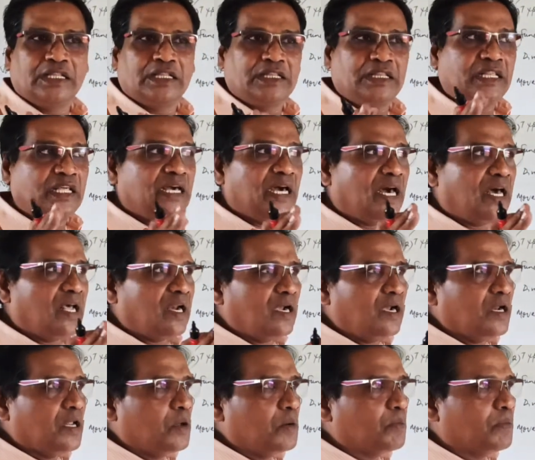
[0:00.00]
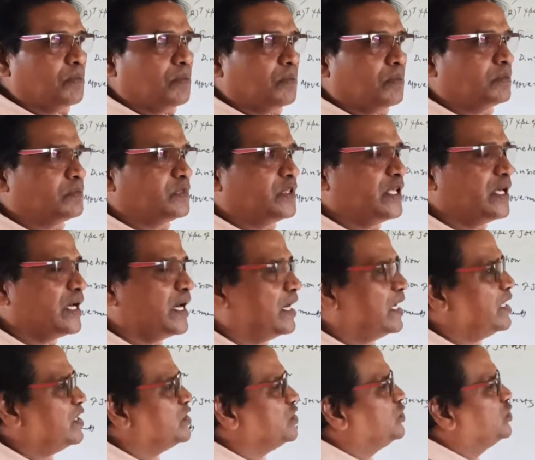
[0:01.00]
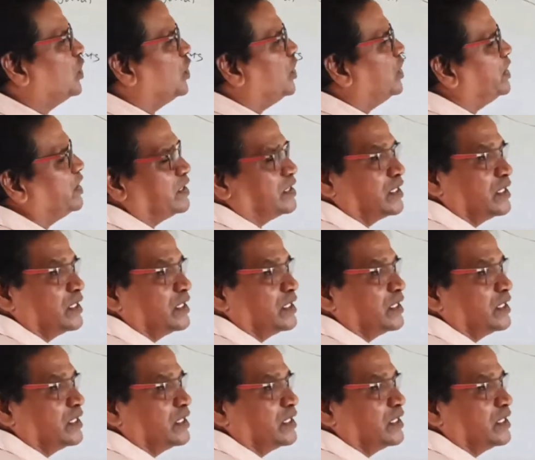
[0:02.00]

They are joined